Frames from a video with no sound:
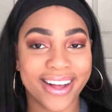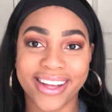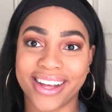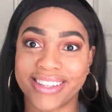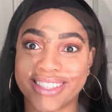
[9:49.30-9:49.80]

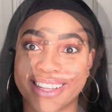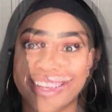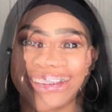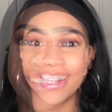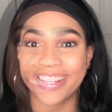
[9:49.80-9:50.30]
I'll see you then.
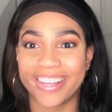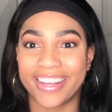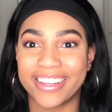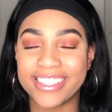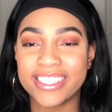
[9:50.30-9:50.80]
Alright
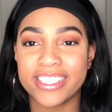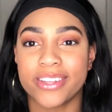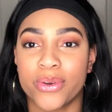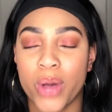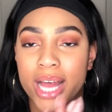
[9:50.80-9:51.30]
guys,
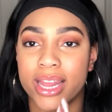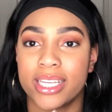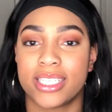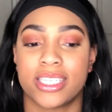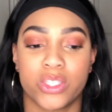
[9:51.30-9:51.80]
so this
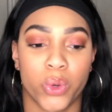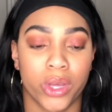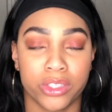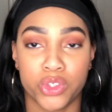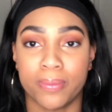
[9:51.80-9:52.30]
is going
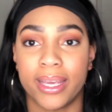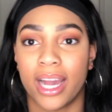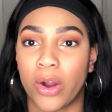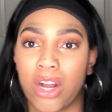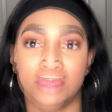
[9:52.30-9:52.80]
to be
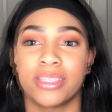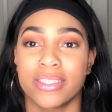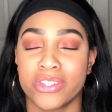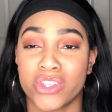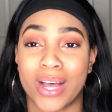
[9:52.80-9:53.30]
our update.
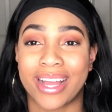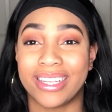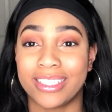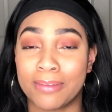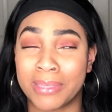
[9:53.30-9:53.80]
So I end
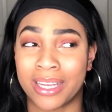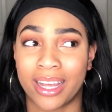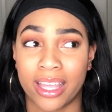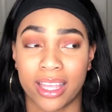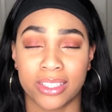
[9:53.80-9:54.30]
up not
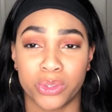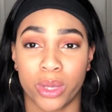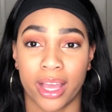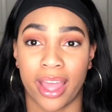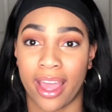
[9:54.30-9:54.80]

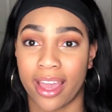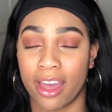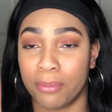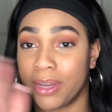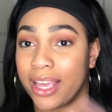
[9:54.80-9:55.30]
doing a
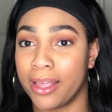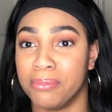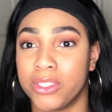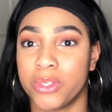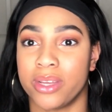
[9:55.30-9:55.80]
update in
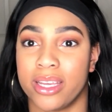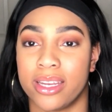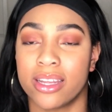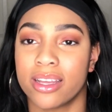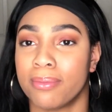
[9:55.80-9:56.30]
between
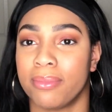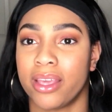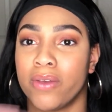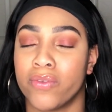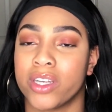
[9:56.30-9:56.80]
me
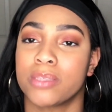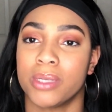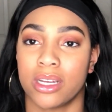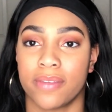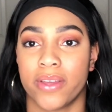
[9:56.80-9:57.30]
first putting
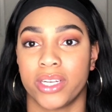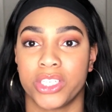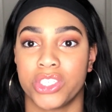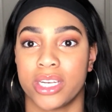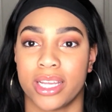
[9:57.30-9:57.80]
on the
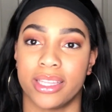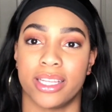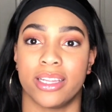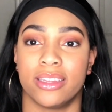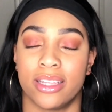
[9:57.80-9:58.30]
foundation and
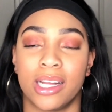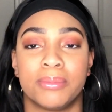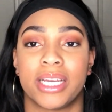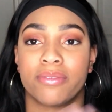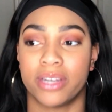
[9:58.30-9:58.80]
then the
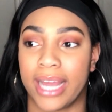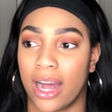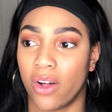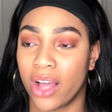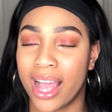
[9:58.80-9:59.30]
update for now,
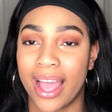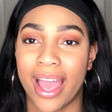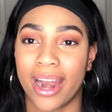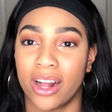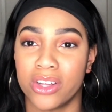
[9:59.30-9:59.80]
And
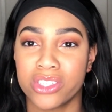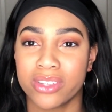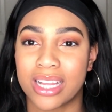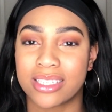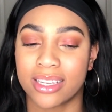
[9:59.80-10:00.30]
I also
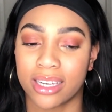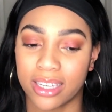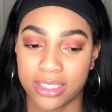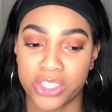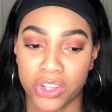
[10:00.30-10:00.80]
realized I didn't
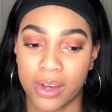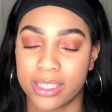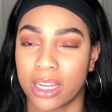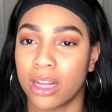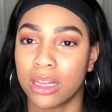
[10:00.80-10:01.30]
show you guys a
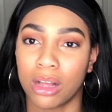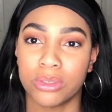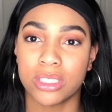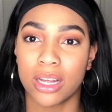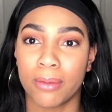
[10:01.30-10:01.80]

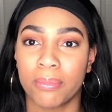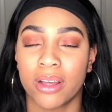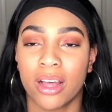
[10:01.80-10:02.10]
close-up